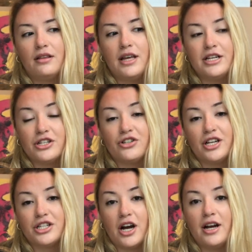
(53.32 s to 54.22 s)
industry
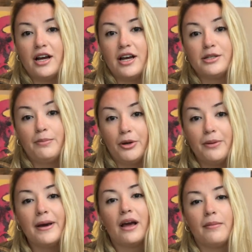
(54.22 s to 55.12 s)
in China is
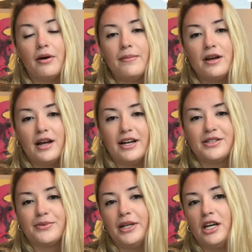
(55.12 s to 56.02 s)
booming at the moment, and
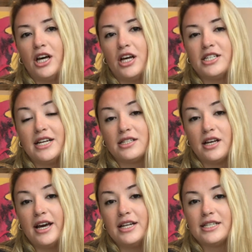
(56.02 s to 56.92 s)
it's really good
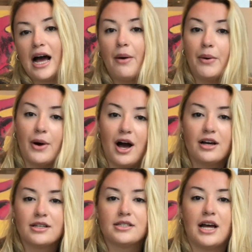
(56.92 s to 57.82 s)
insight into how it
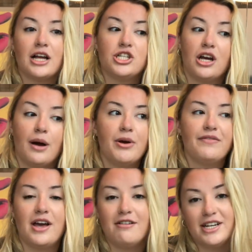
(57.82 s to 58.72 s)
works to actually come
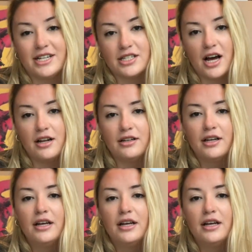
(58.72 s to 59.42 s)
over here and intern.